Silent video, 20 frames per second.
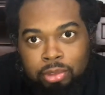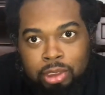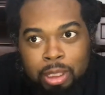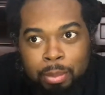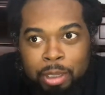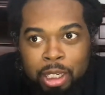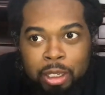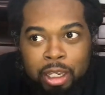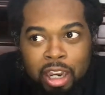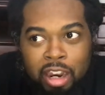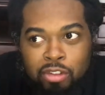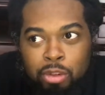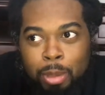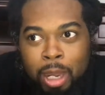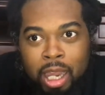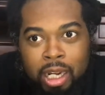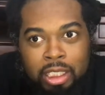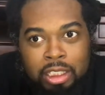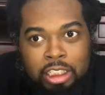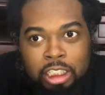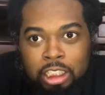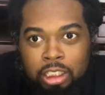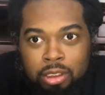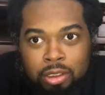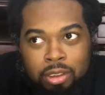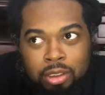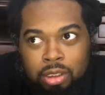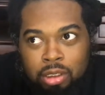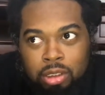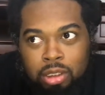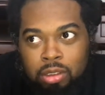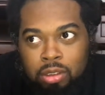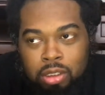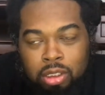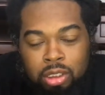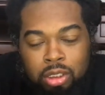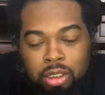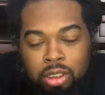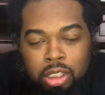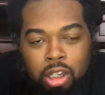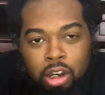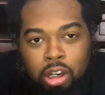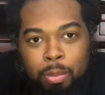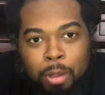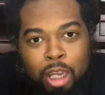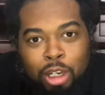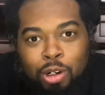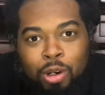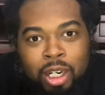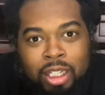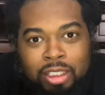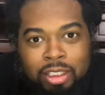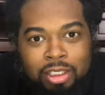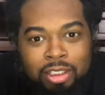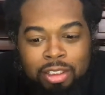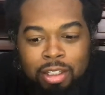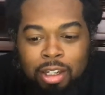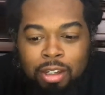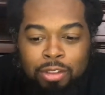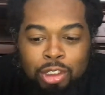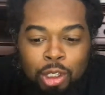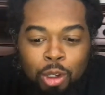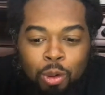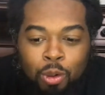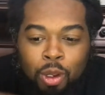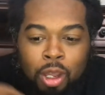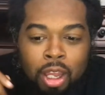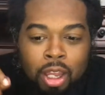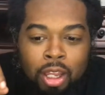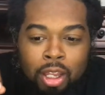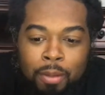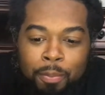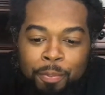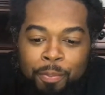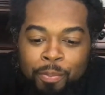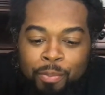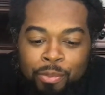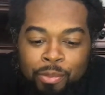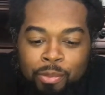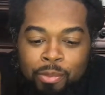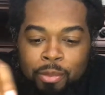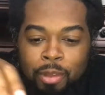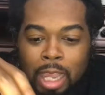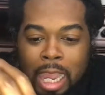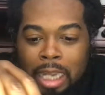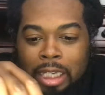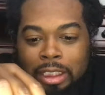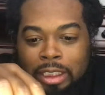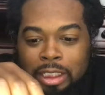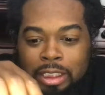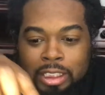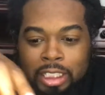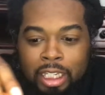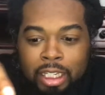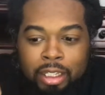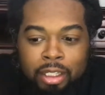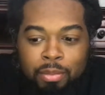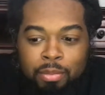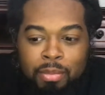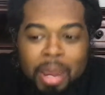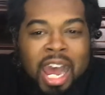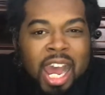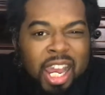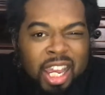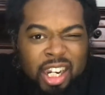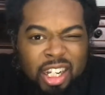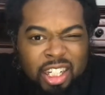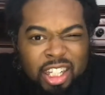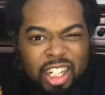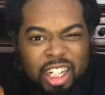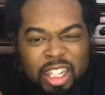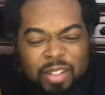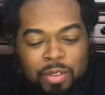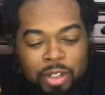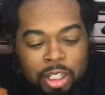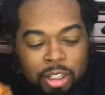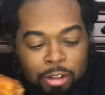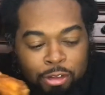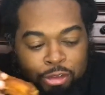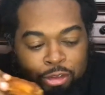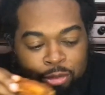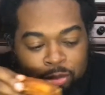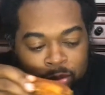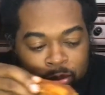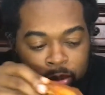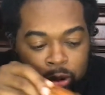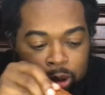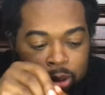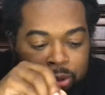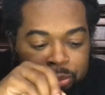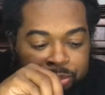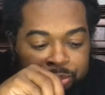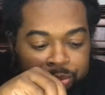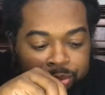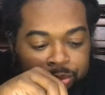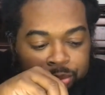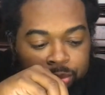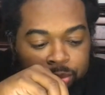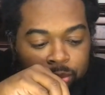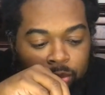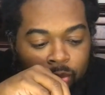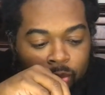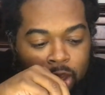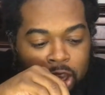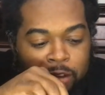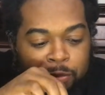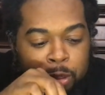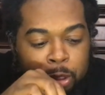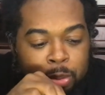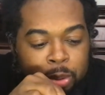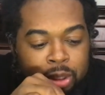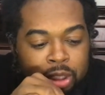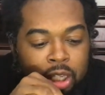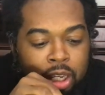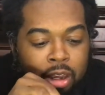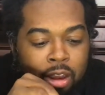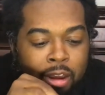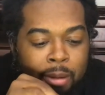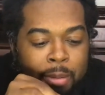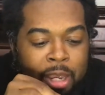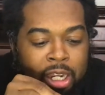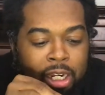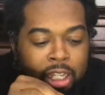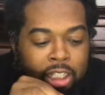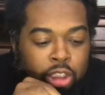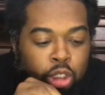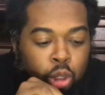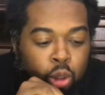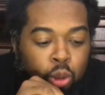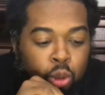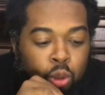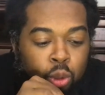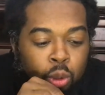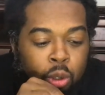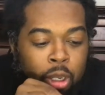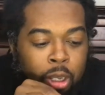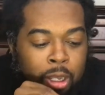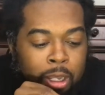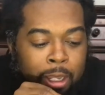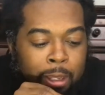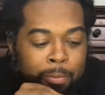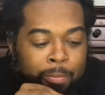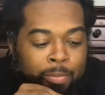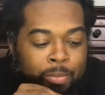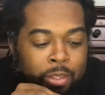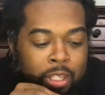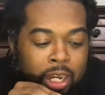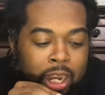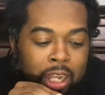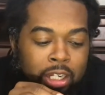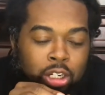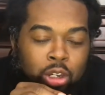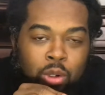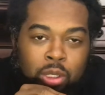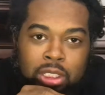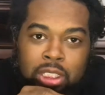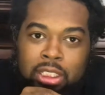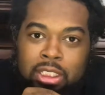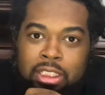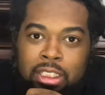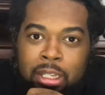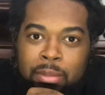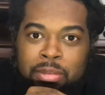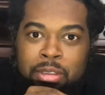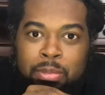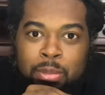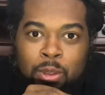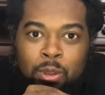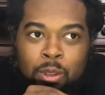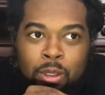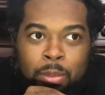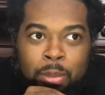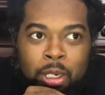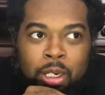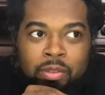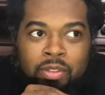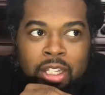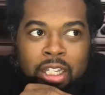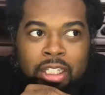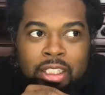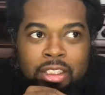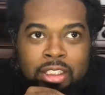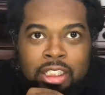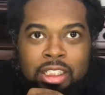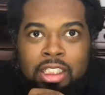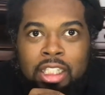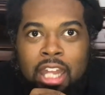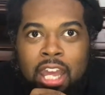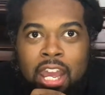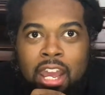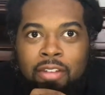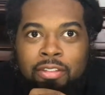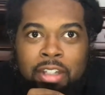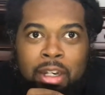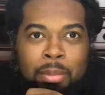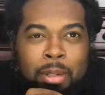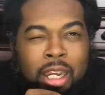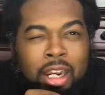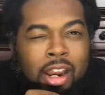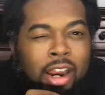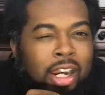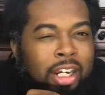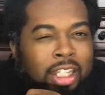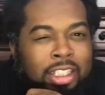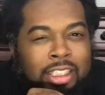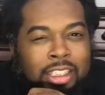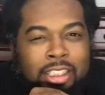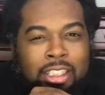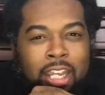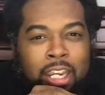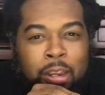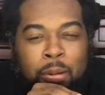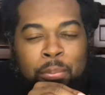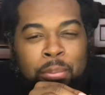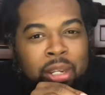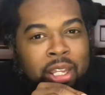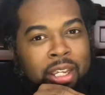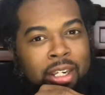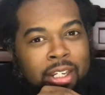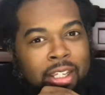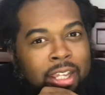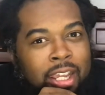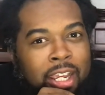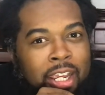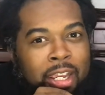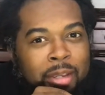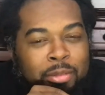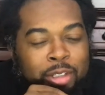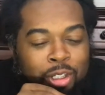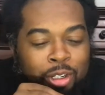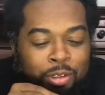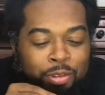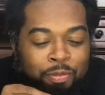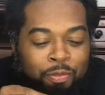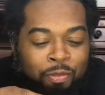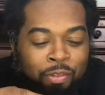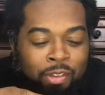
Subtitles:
I mean, everybody's talking about crazy stuff. So I could just say mine. And then even if people say, oh, man, that's cool, then I know it's acceptable. But if they just laughed and I'm like, all right, they just think I'm playing a game, you know?